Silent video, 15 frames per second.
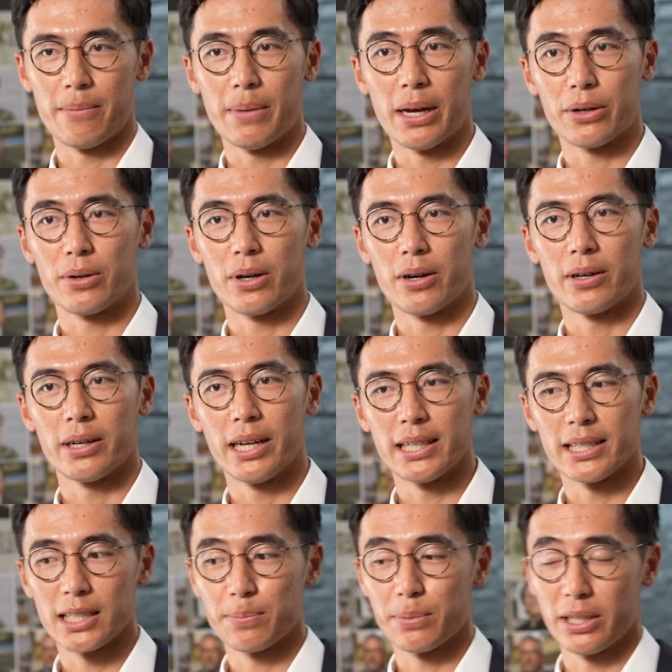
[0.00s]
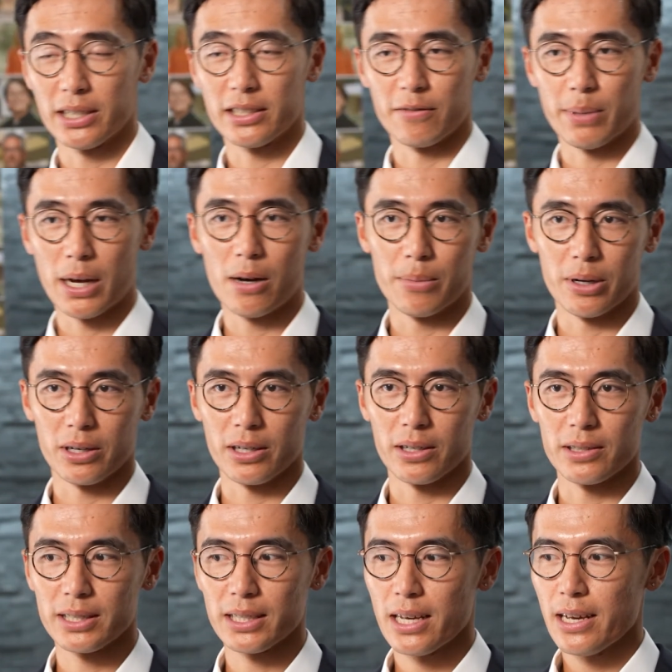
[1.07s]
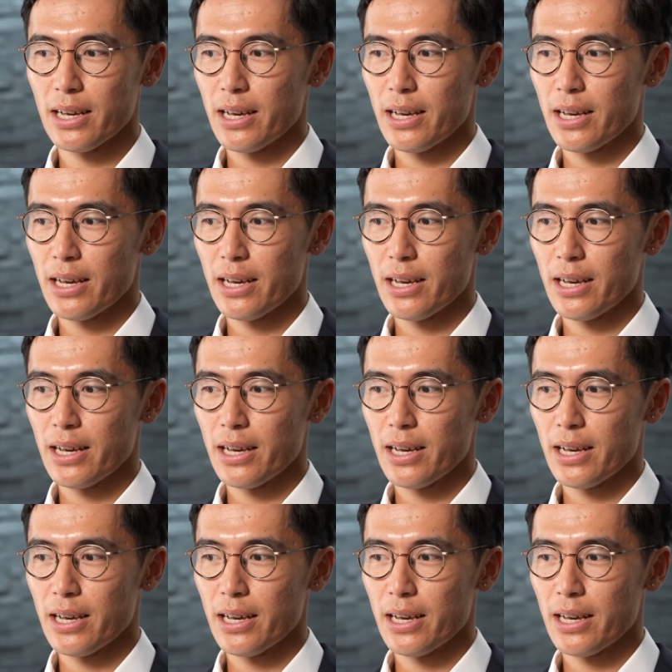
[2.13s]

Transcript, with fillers: microRNAs as predictive biomarkers